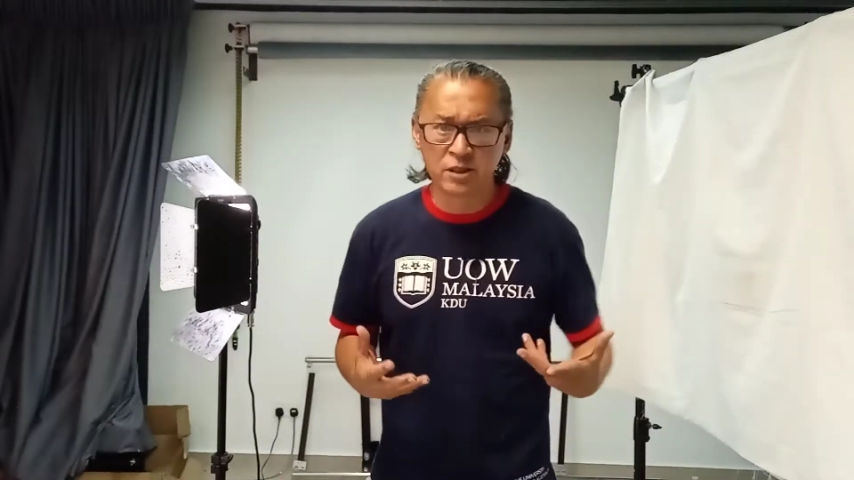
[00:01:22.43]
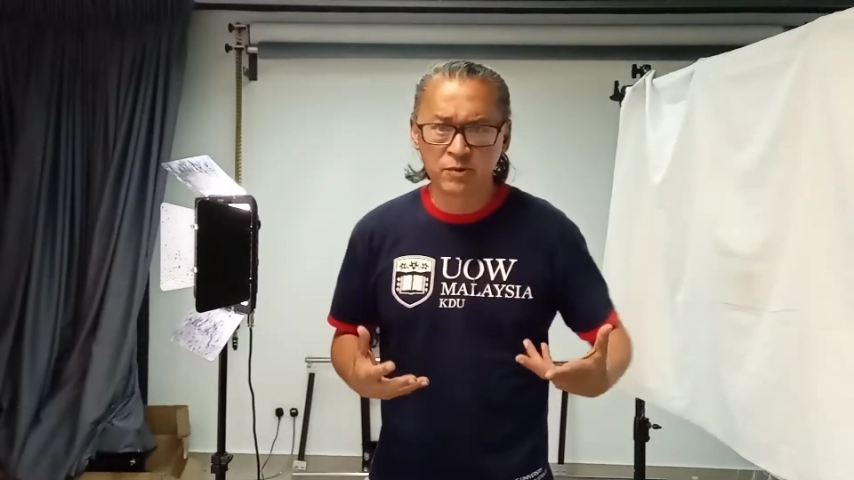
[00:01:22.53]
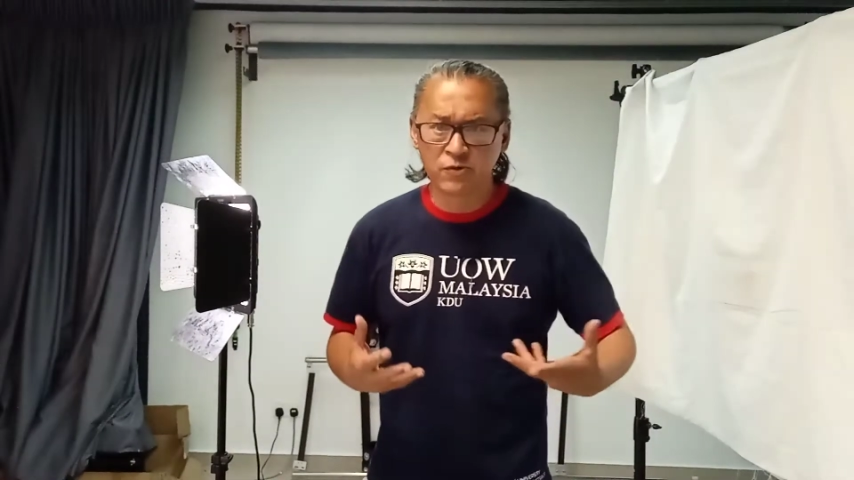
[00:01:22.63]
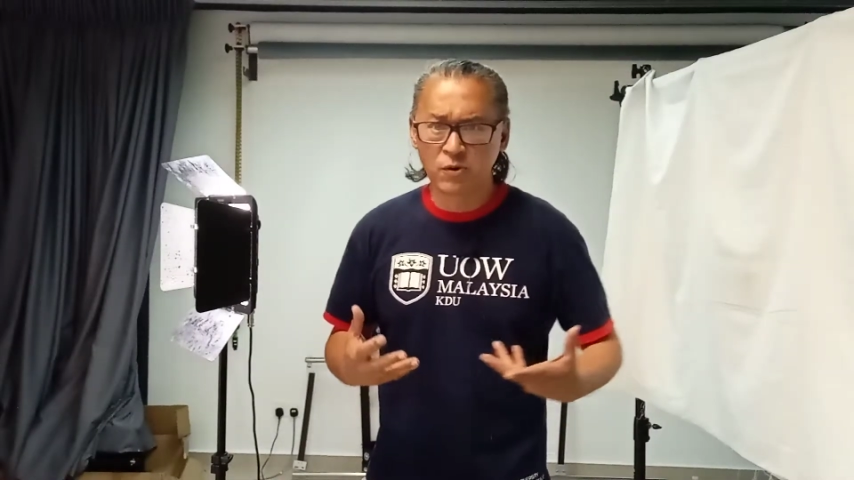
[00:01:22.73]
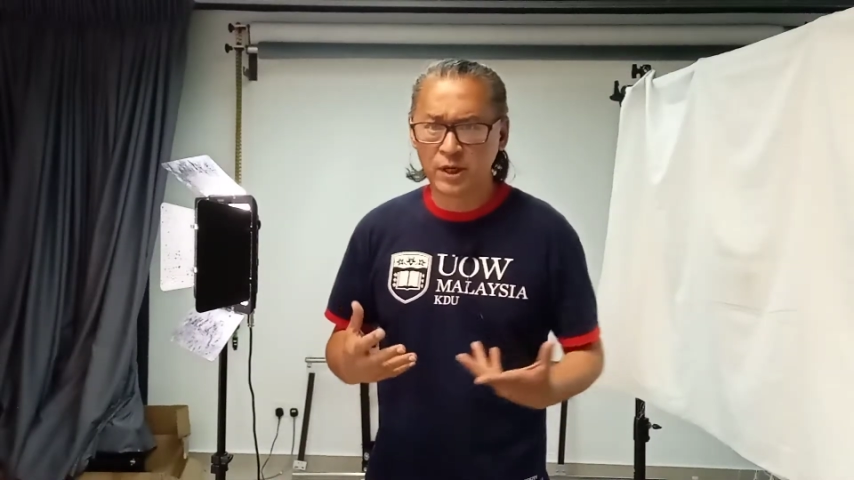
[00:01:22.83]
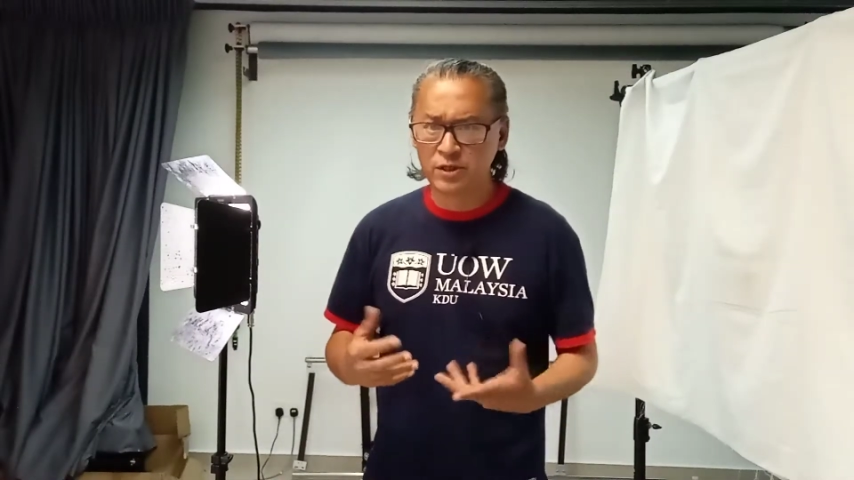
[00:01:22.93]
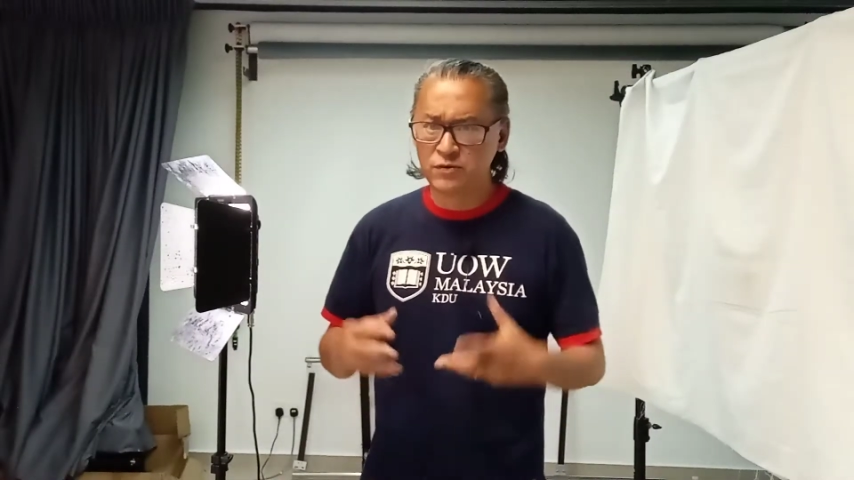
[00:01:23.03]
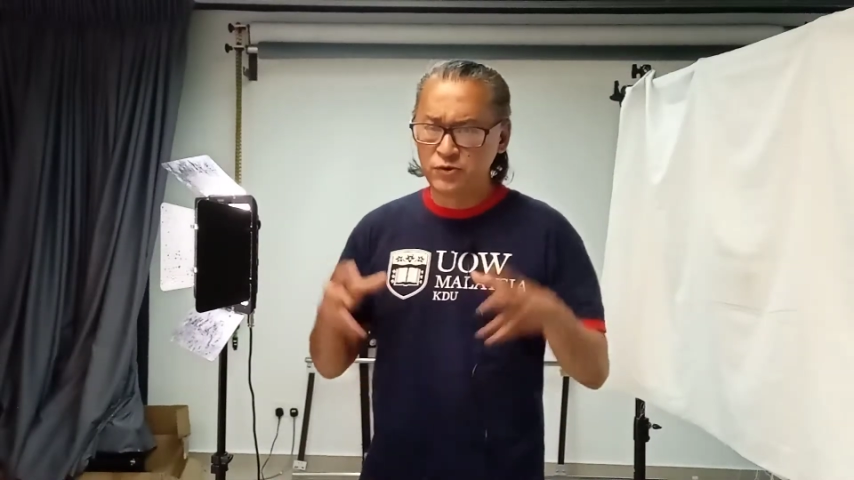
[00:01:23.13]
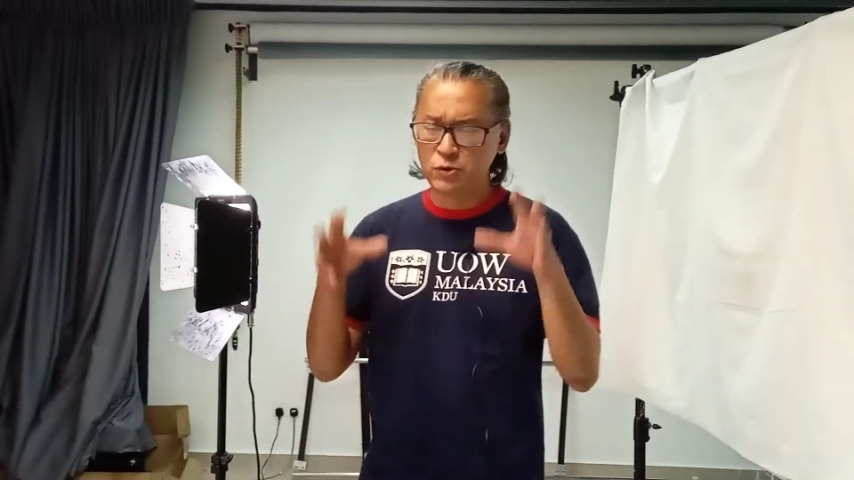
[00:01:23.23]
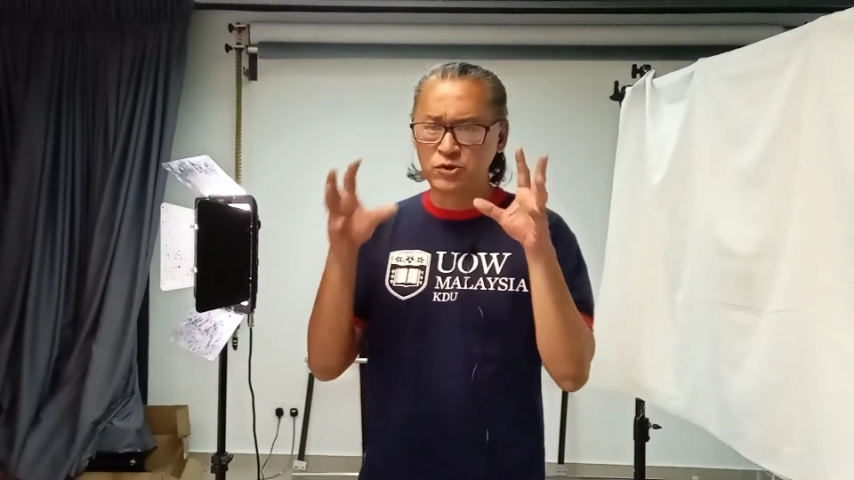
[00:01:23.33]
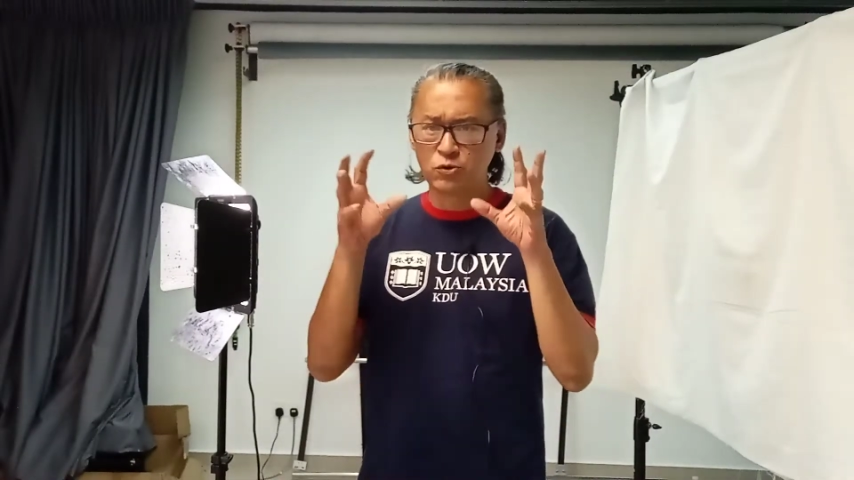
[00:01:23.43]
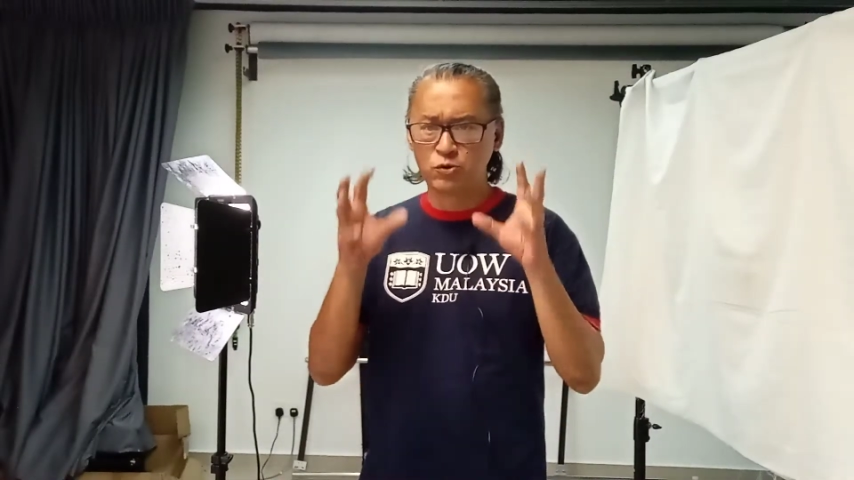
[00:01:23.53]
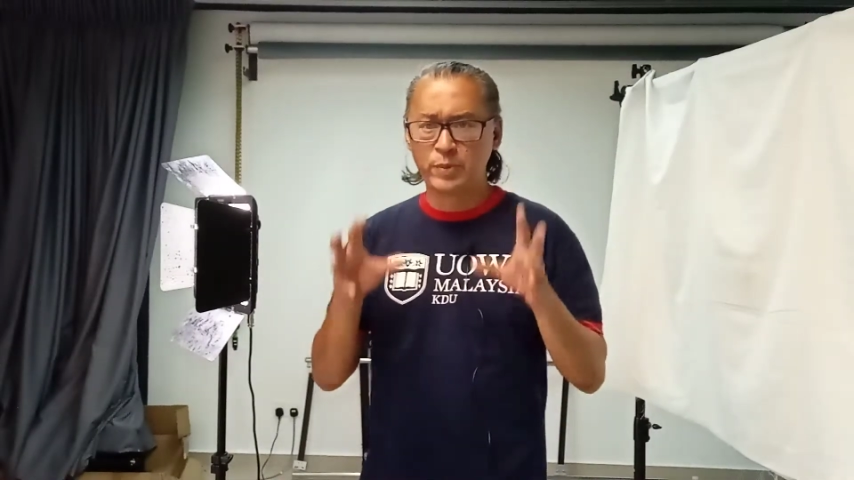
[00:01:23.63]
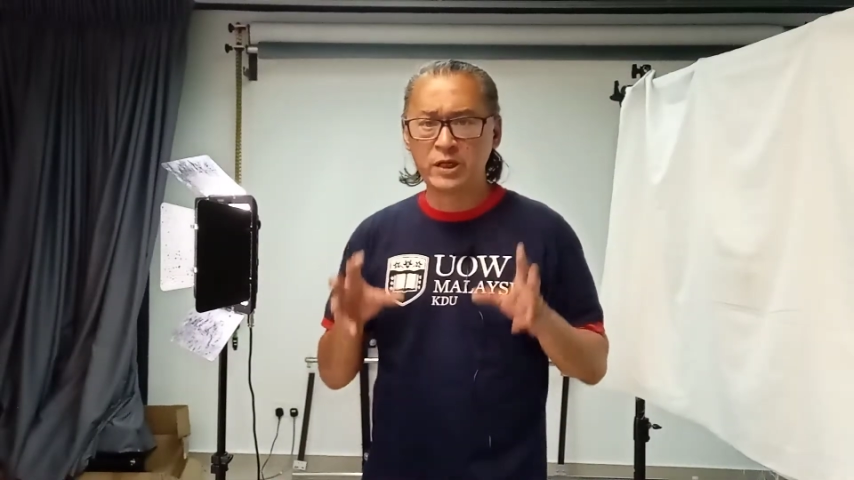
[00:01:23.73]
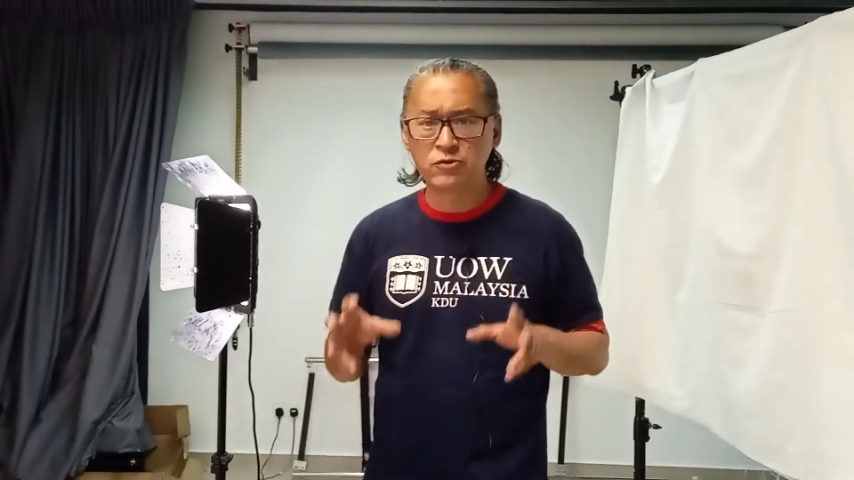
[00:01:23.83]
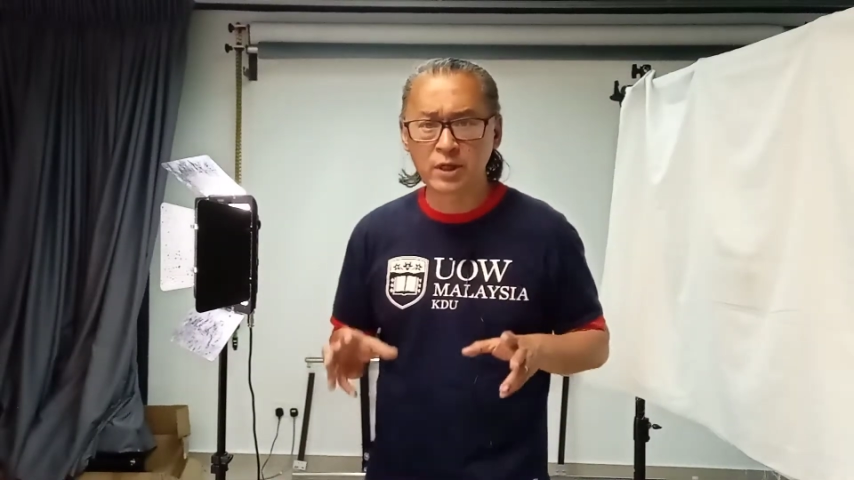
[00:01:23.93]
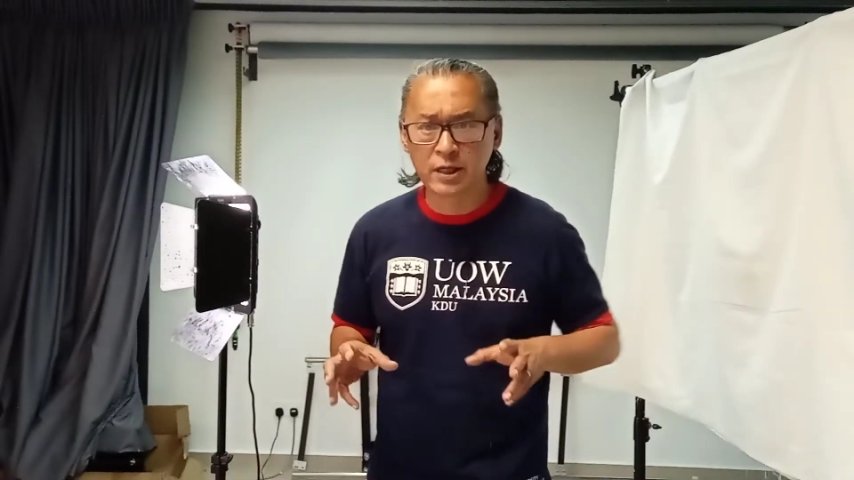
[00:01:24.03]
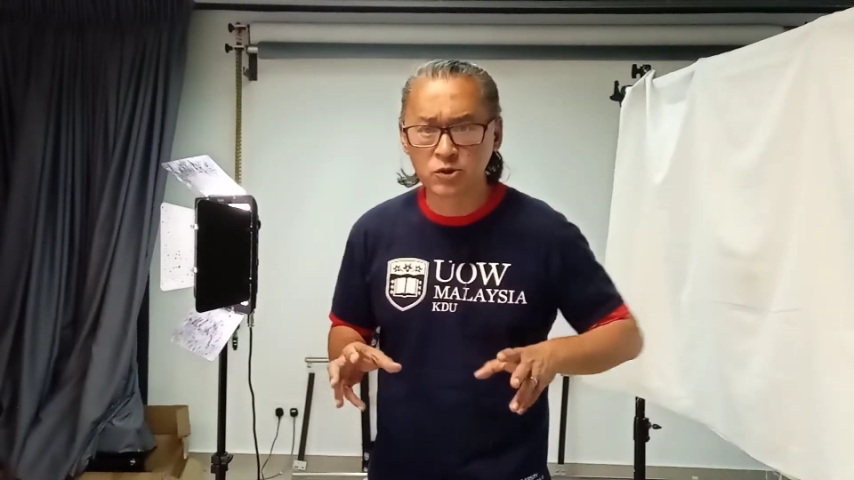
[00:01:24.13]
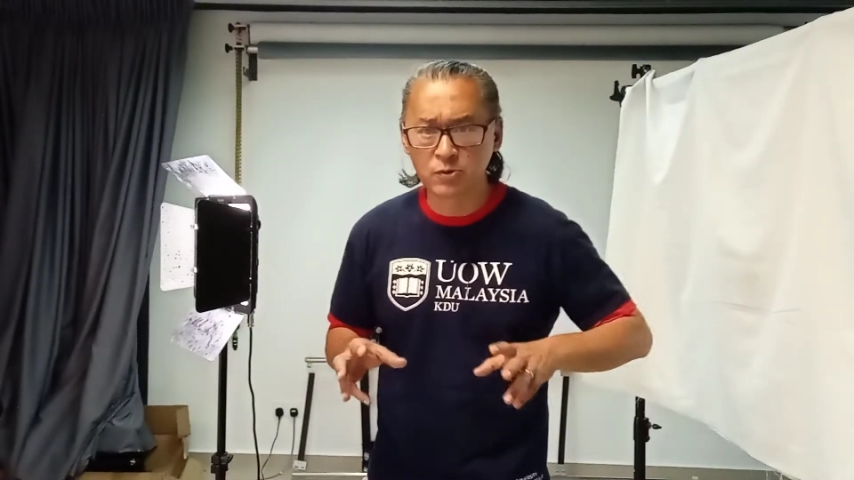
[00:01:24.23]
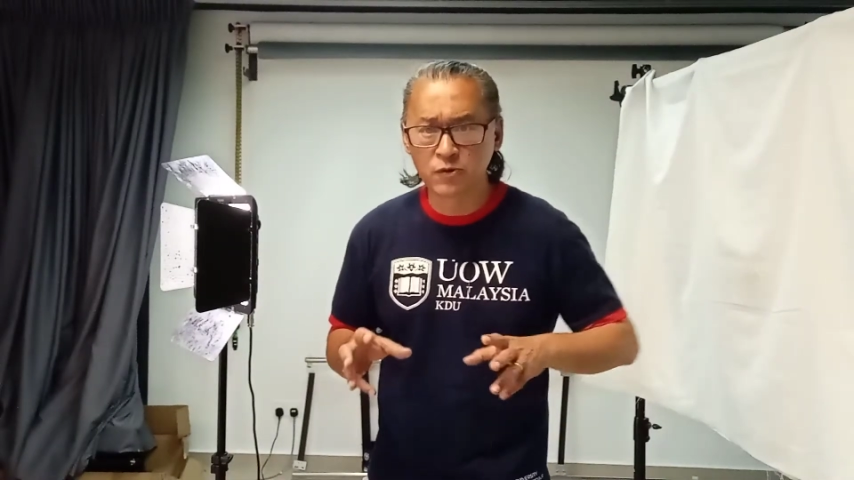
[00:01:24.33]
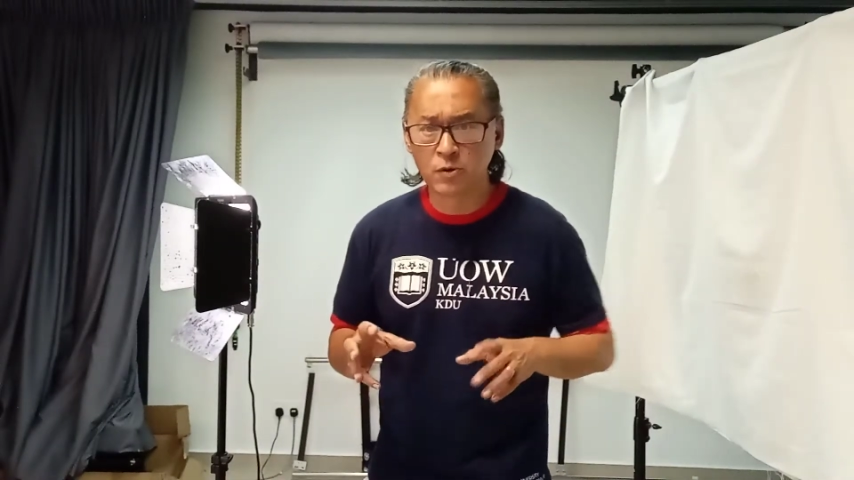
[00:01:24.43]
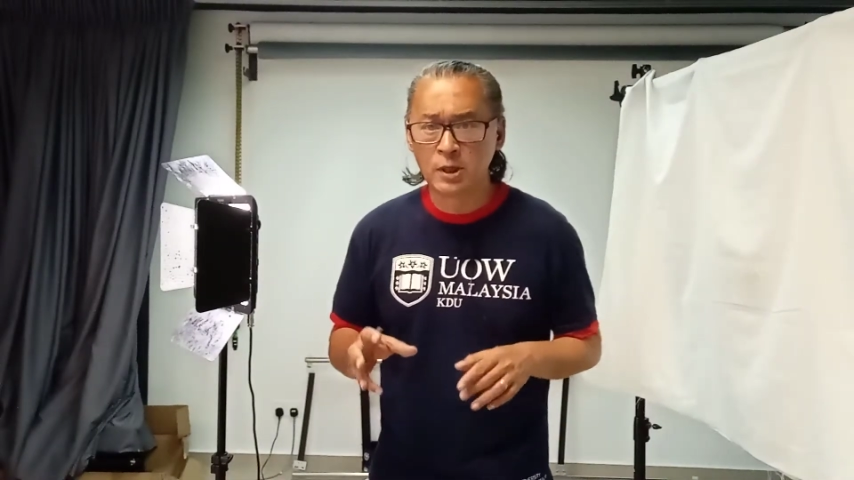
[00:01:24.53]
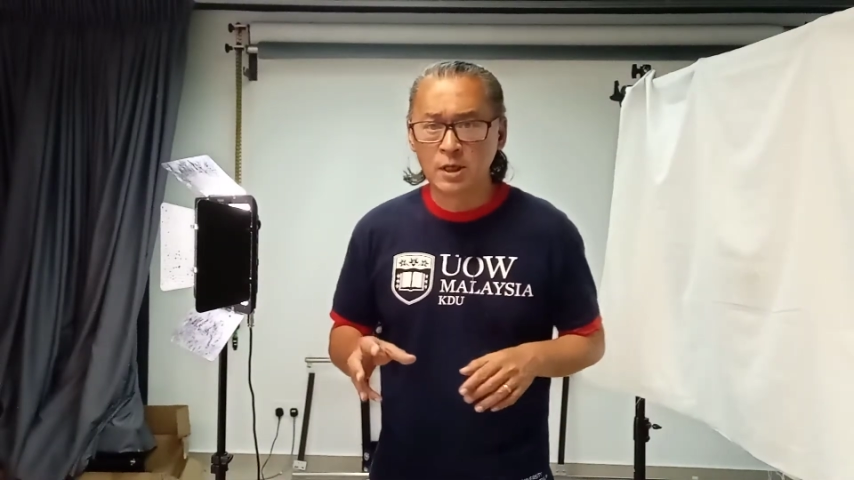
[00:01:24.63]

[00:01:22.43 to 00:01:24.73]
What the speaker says: before and you've used those battery lights before,